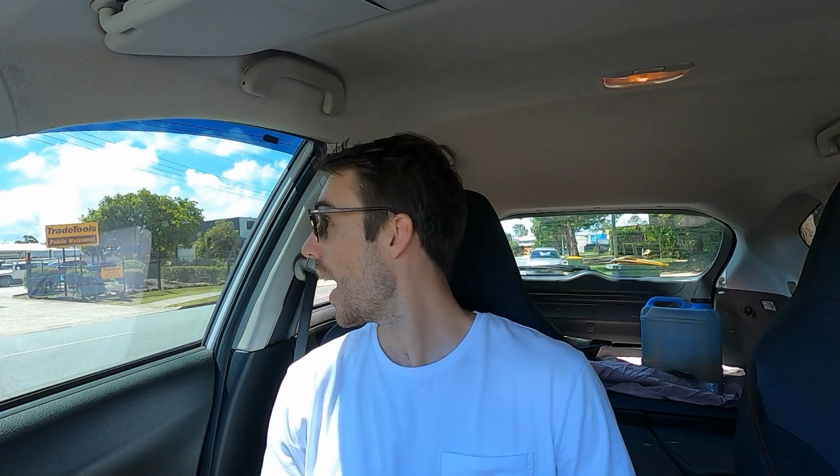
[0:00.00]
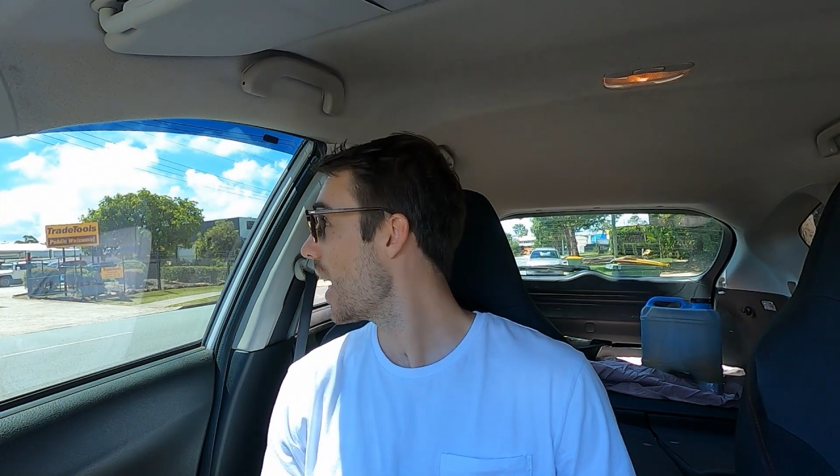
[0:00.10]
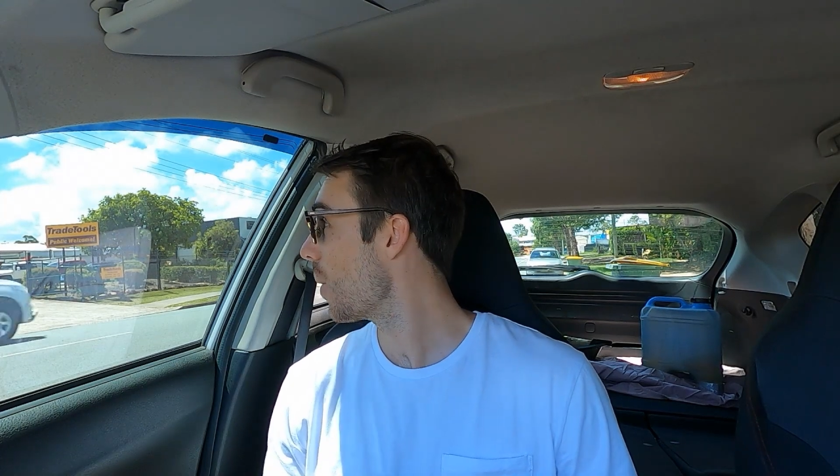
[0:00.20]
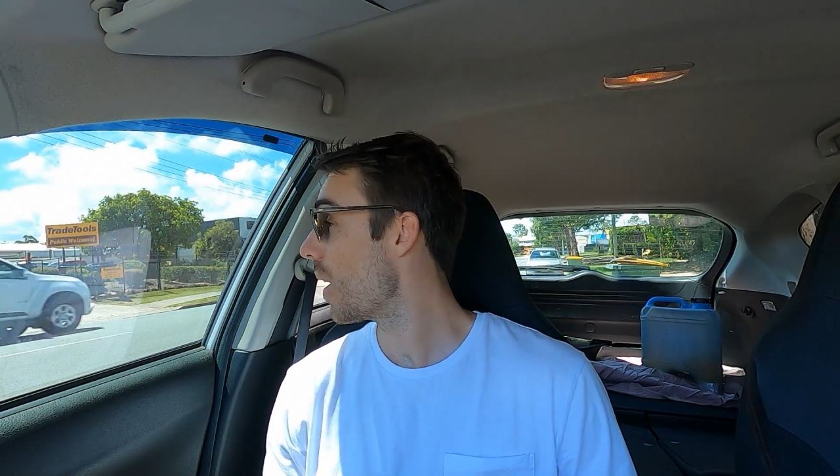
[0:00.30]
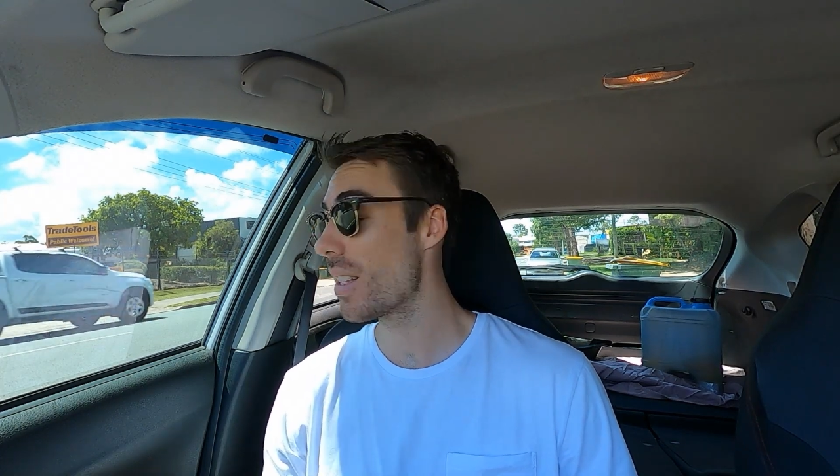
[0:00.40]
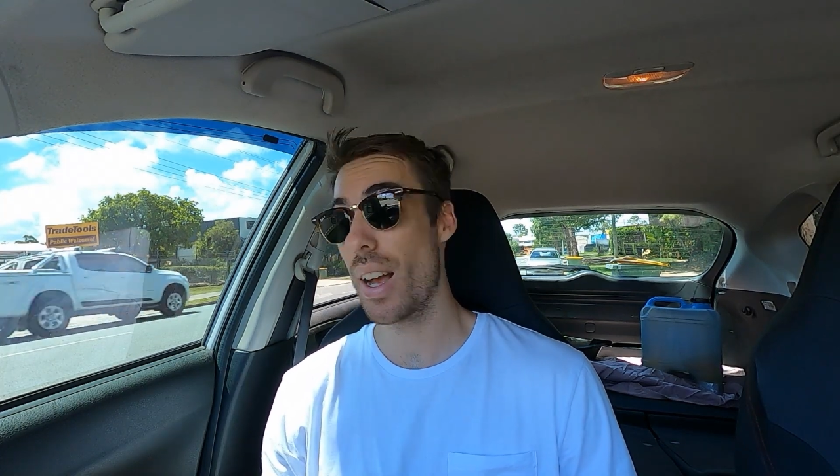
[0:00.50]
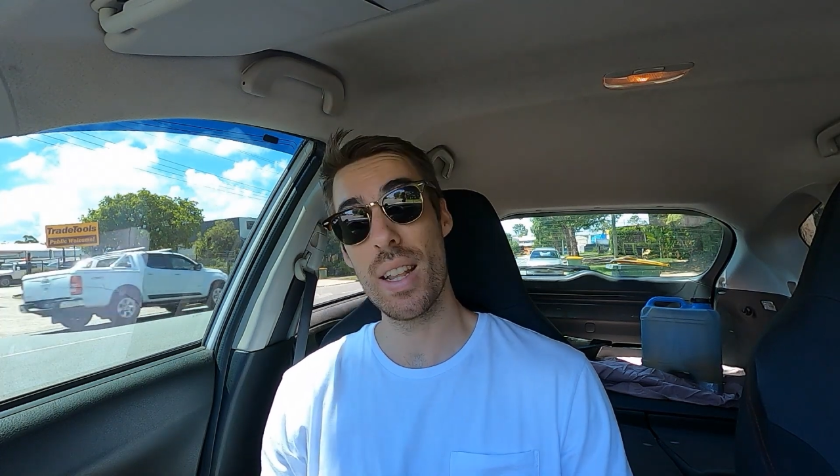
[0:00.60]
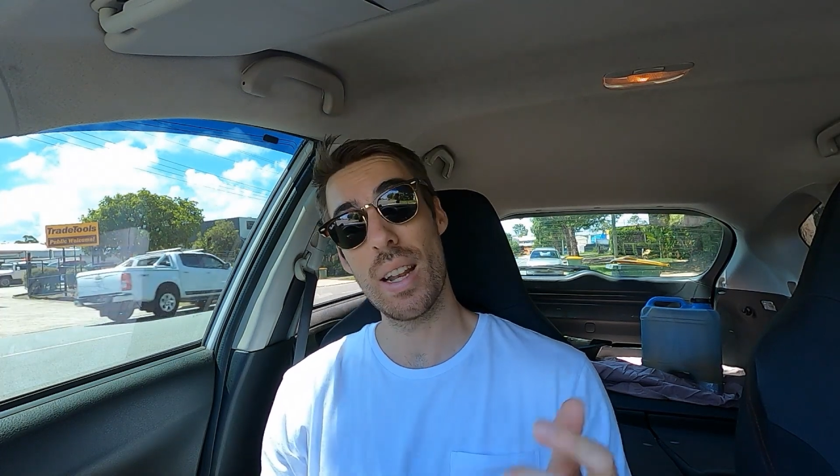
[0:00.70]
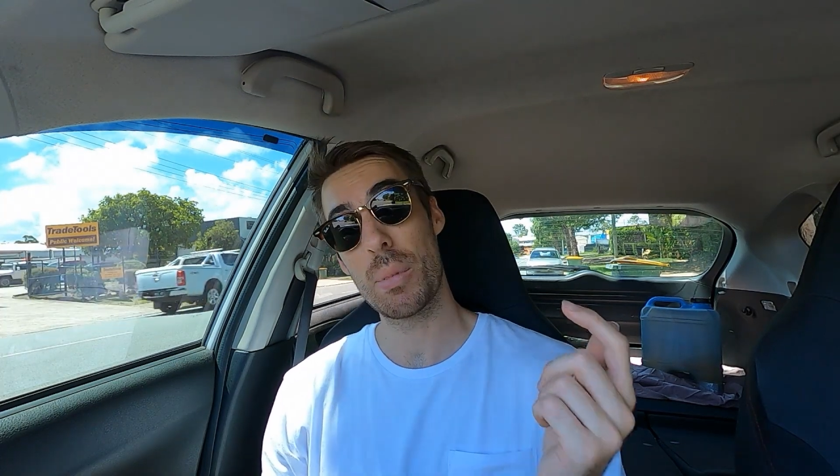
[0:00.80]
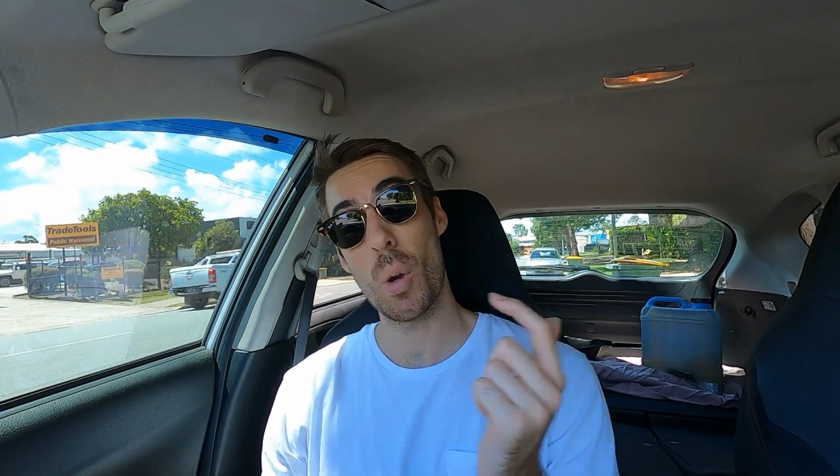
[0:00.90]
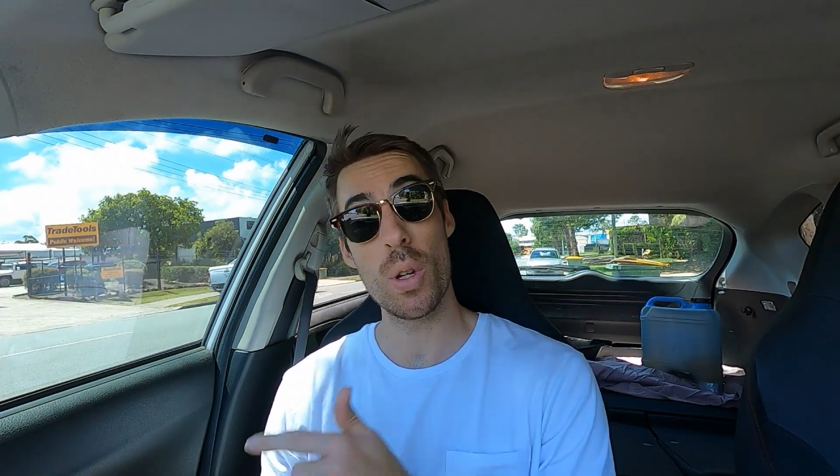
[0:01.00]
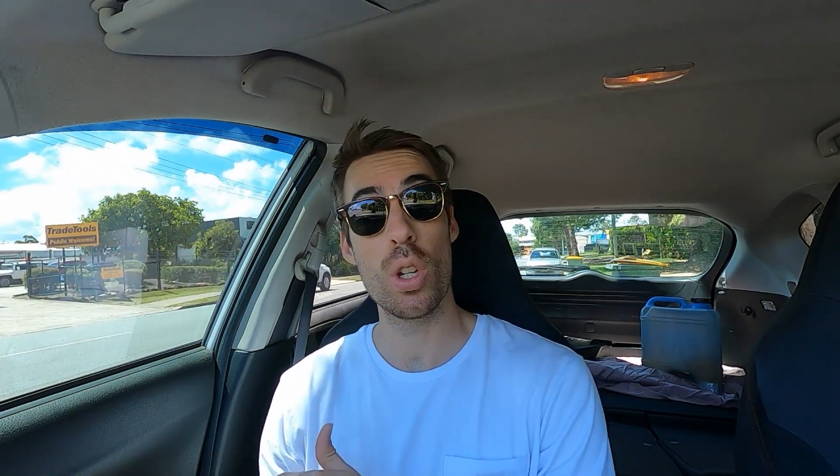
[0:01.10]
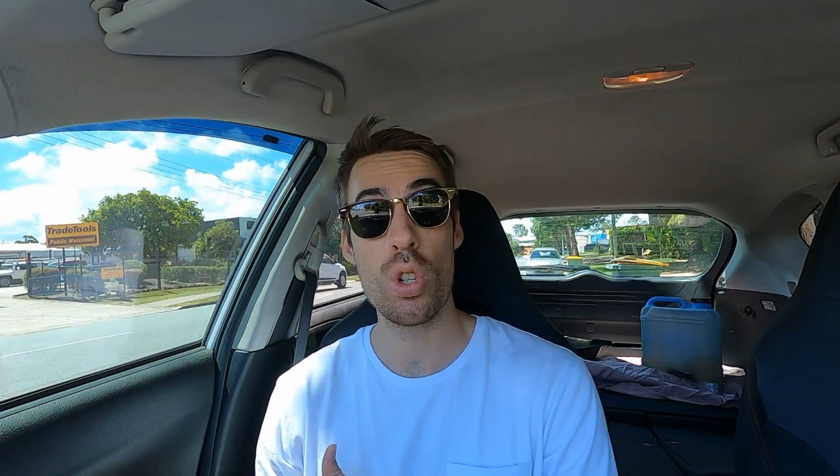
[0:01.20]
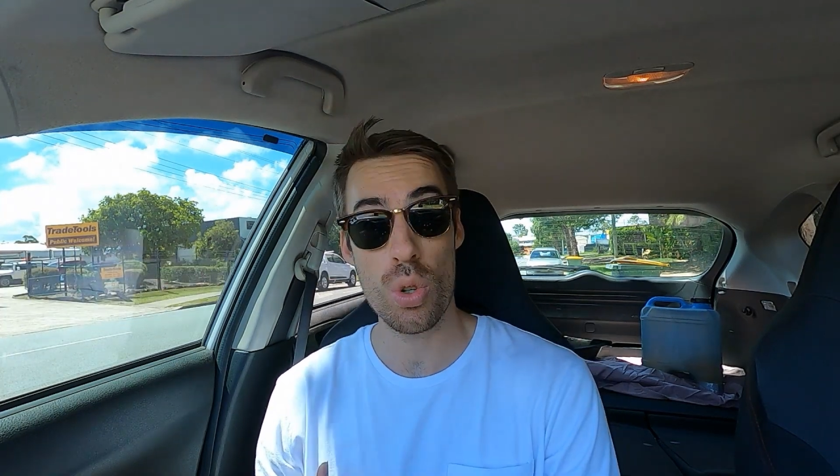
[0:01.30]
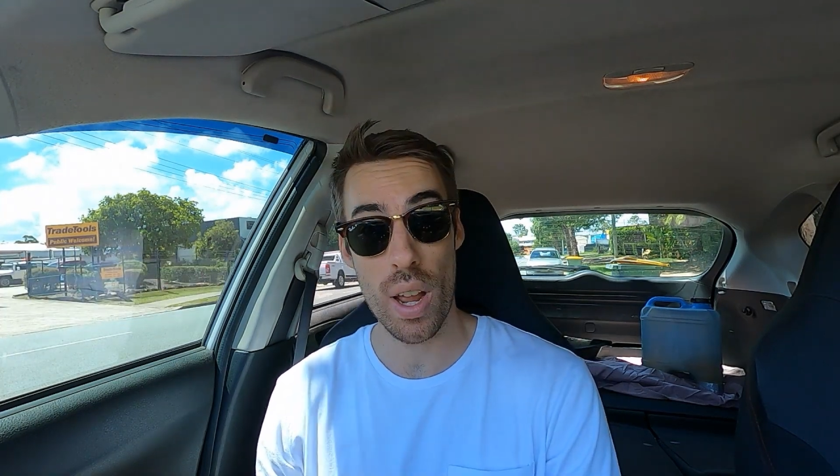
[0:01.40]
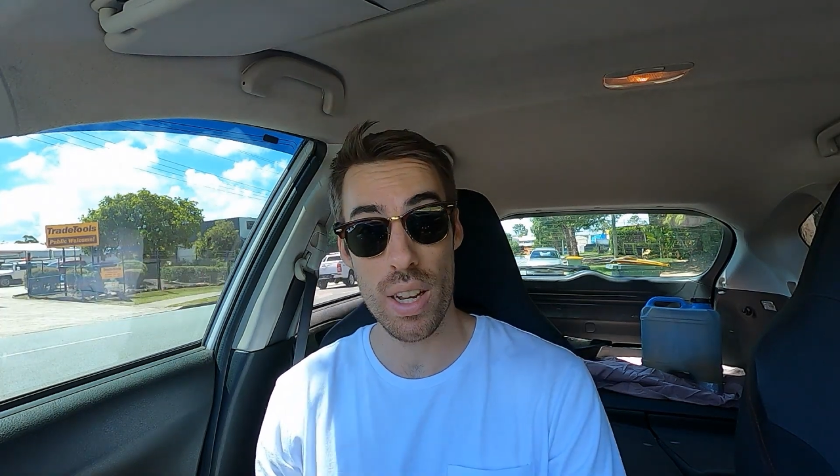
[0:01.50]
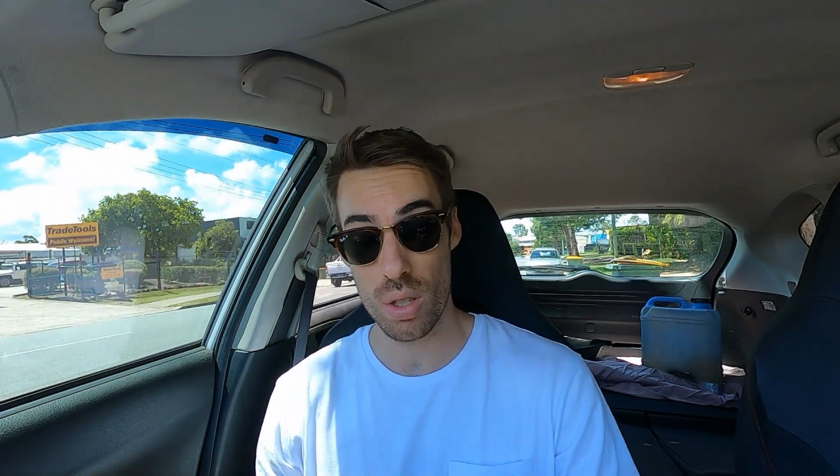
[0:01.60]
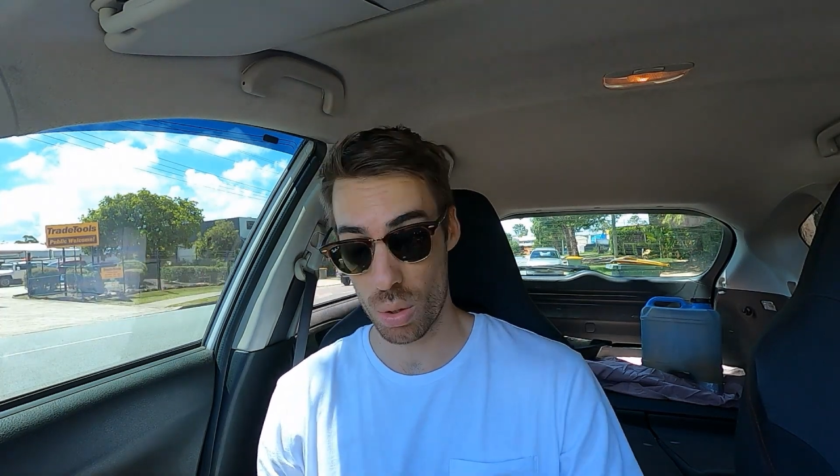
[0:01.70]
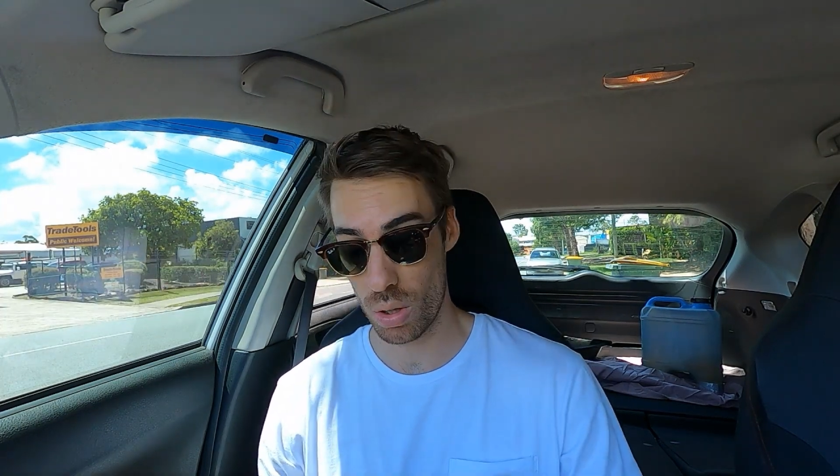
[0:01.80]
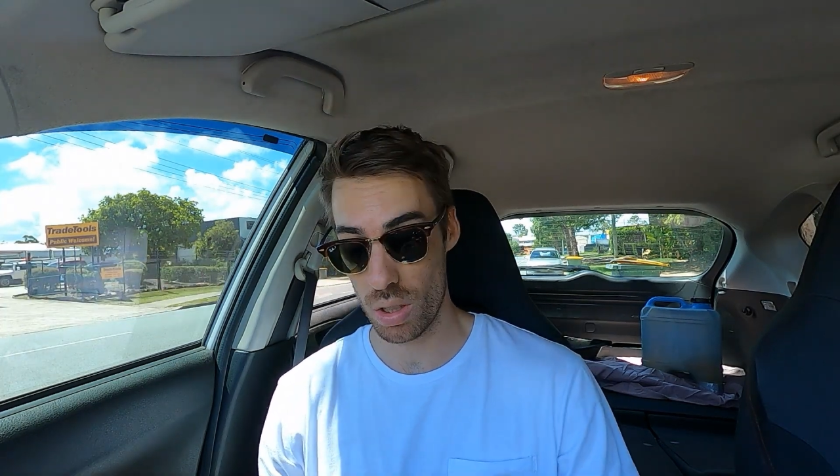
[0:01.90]
Anyways, I ended up going to
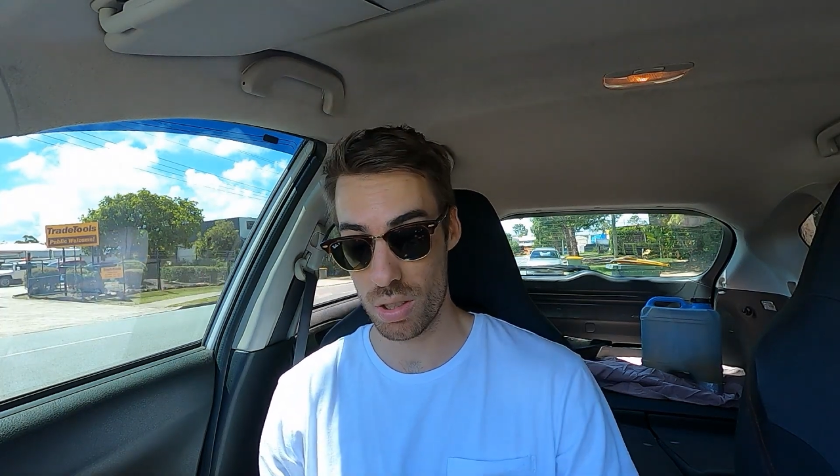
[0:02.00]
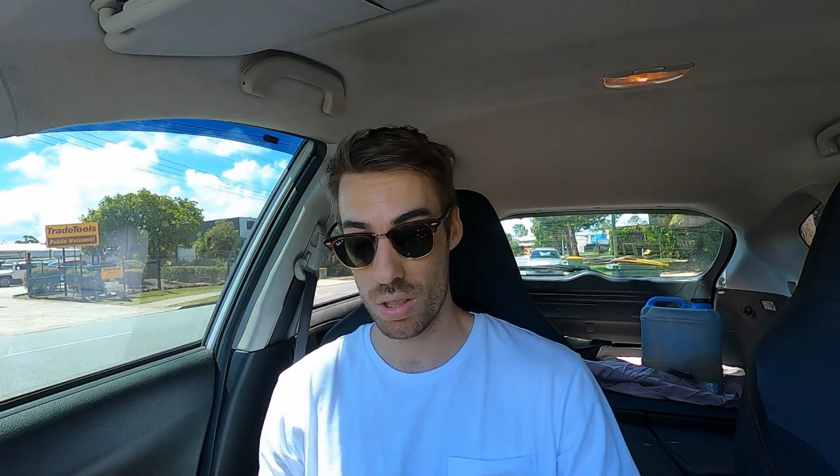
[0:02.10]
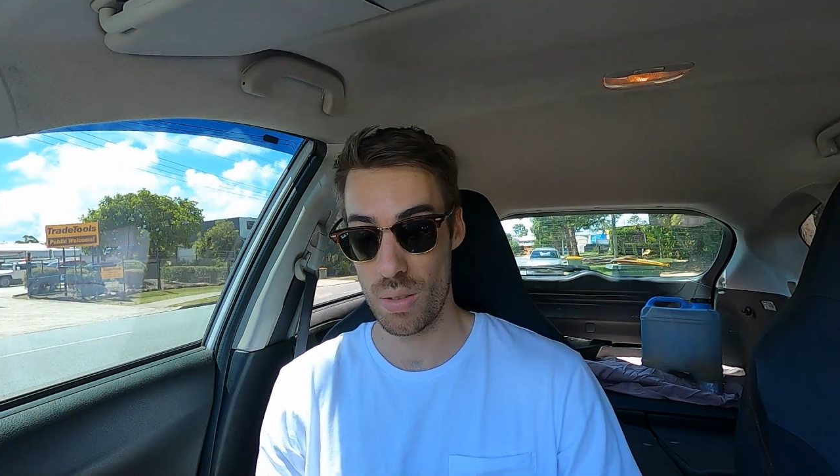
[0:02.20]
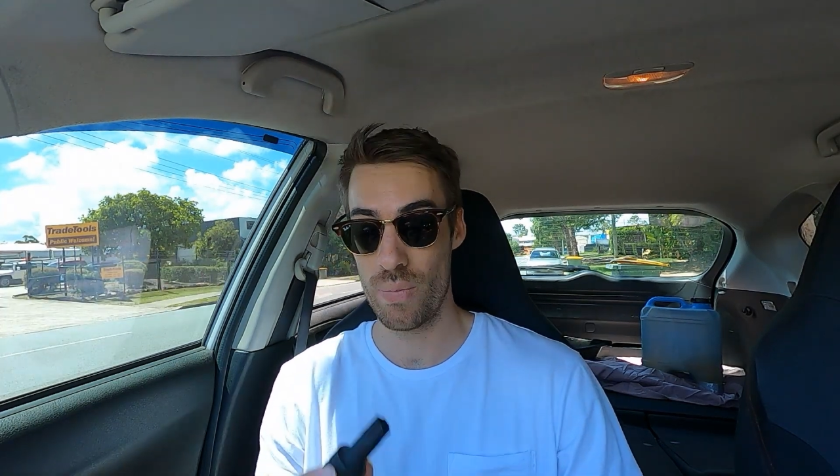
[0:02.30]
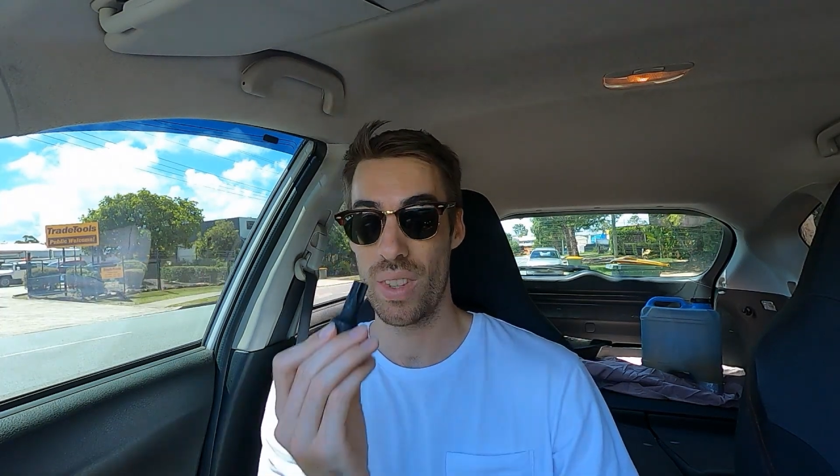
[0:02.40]
Trade Tools